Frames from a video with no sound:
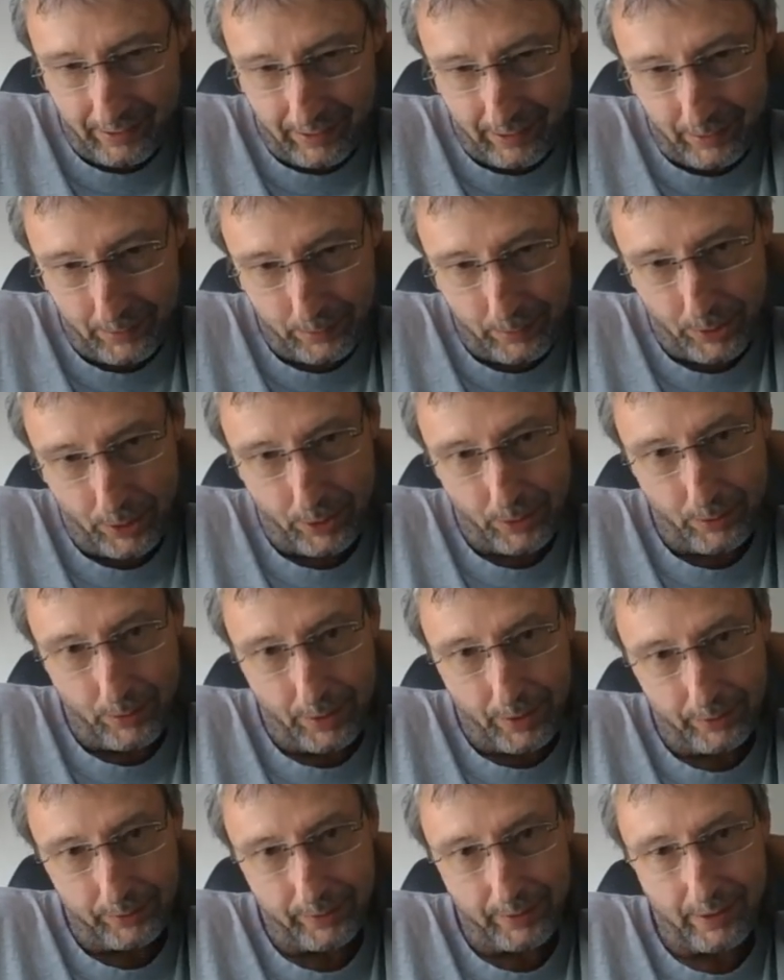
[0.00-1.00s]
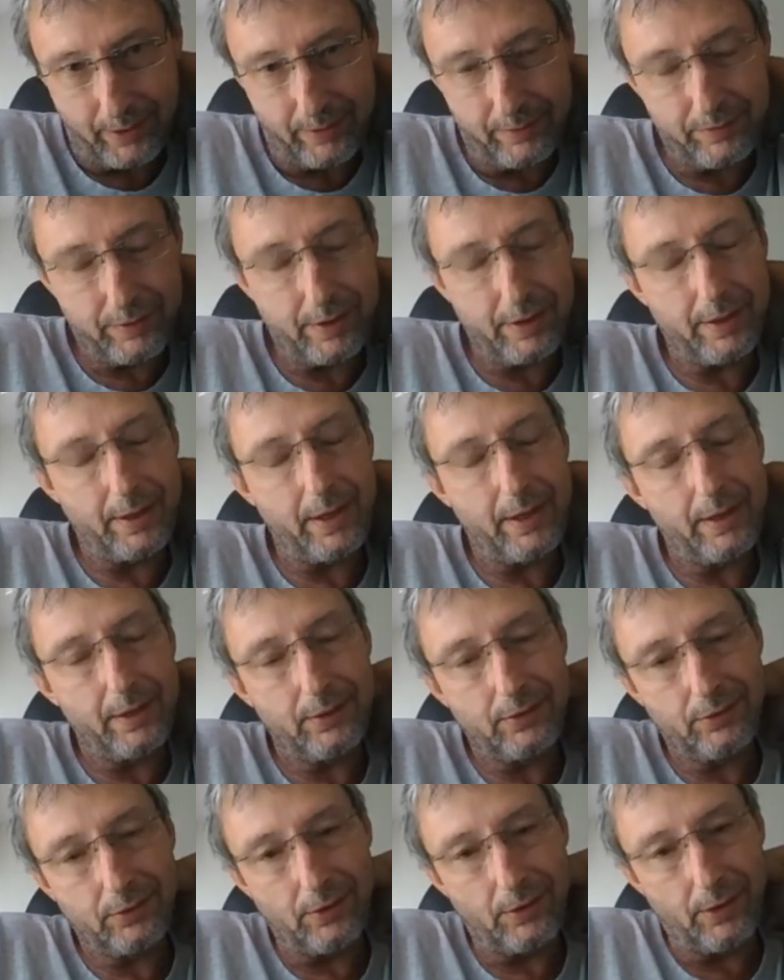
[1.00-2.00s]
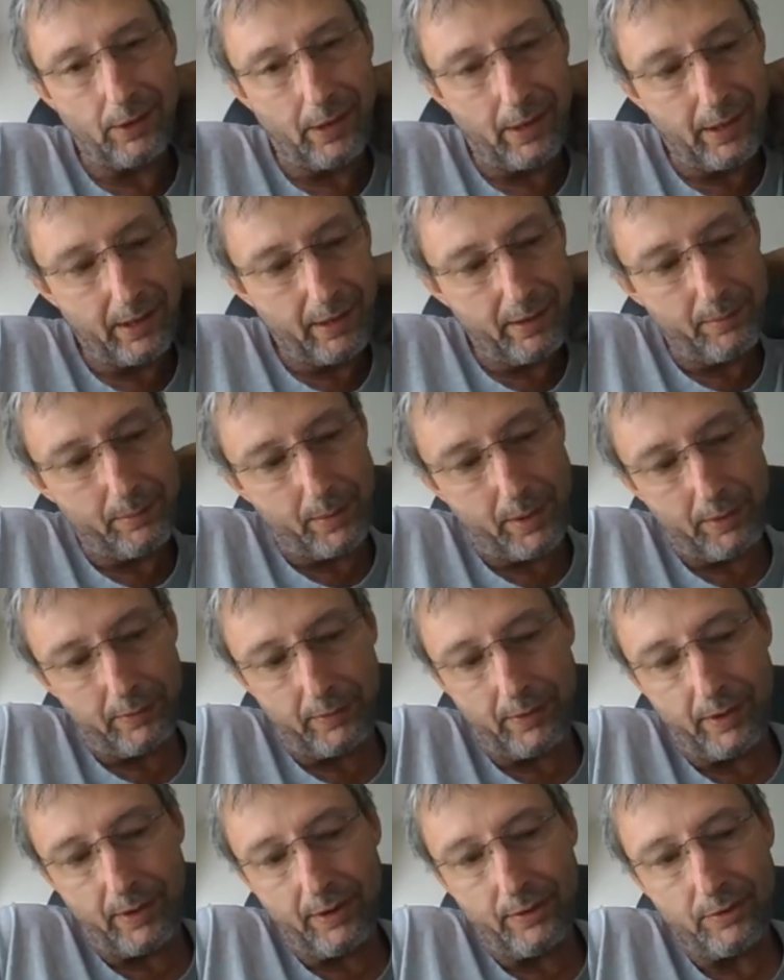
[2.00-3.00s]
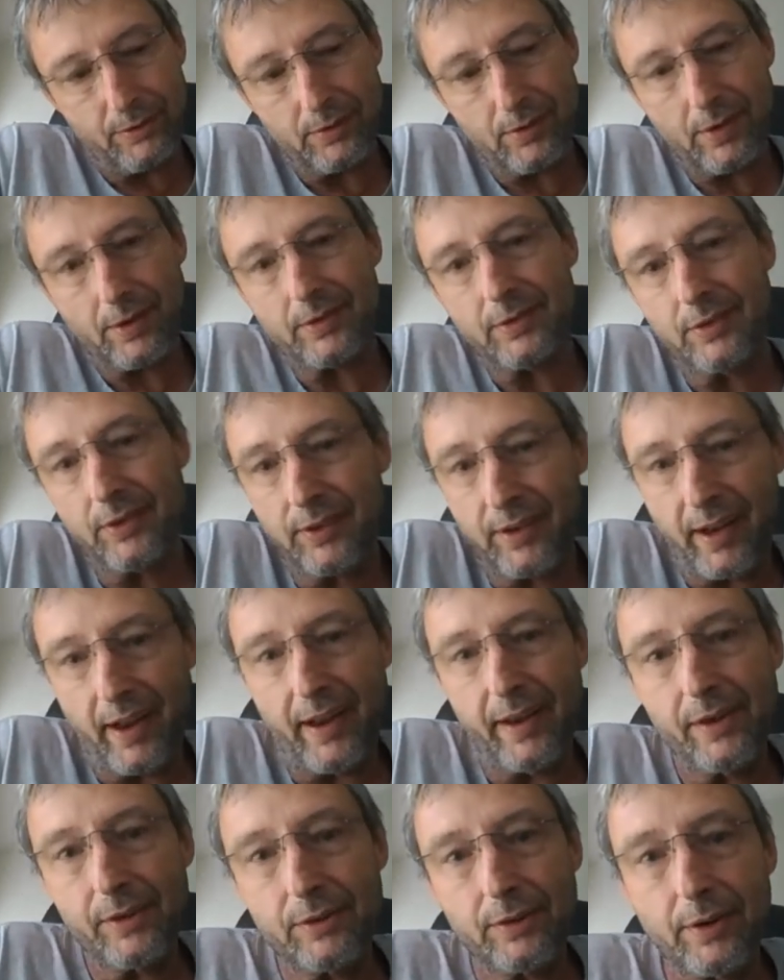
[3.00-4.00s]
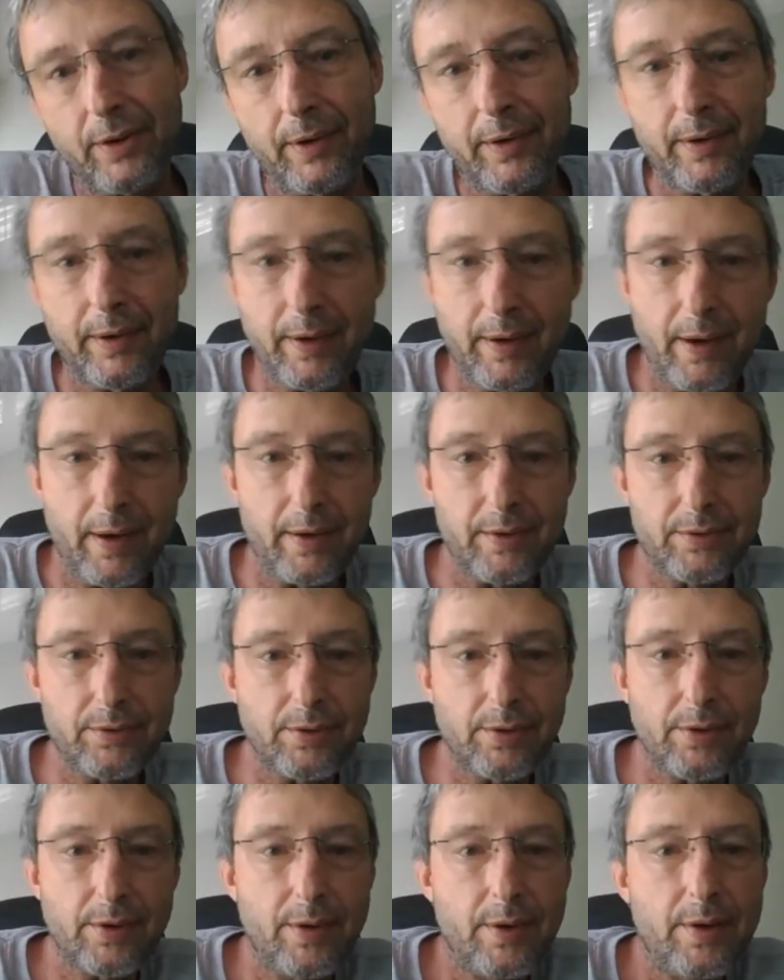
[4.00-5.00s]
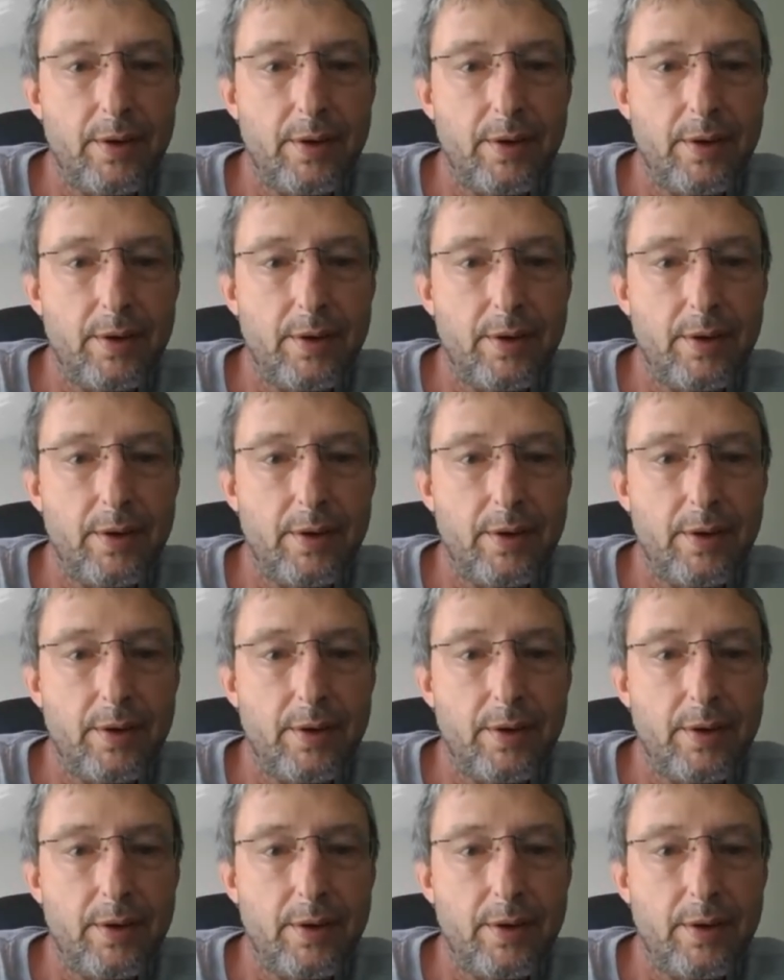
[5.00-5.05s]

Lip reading: I'm home all day every day, so I have my radios on scan, trying to catch